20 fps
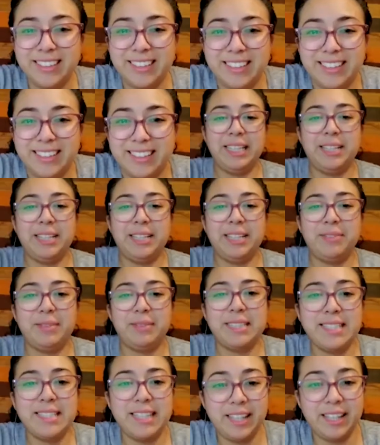My name is
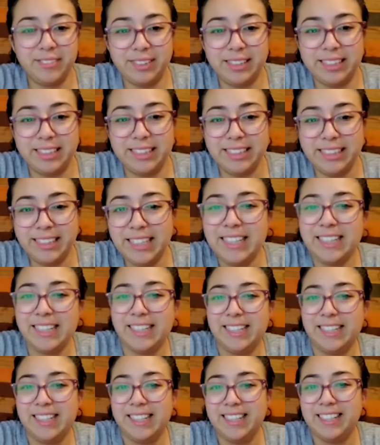Evelyn.
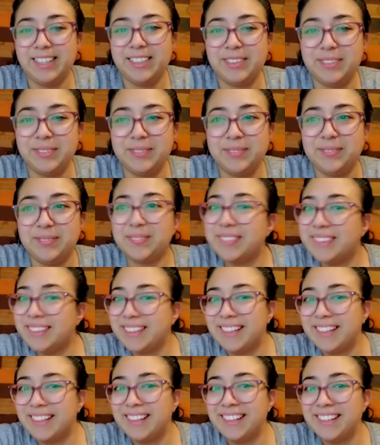I
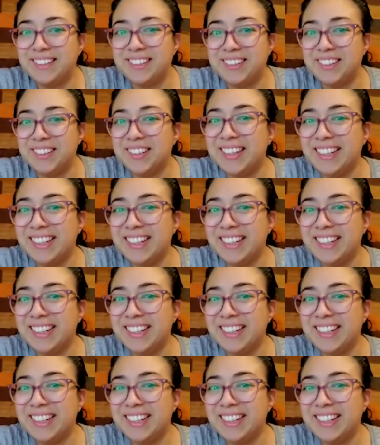know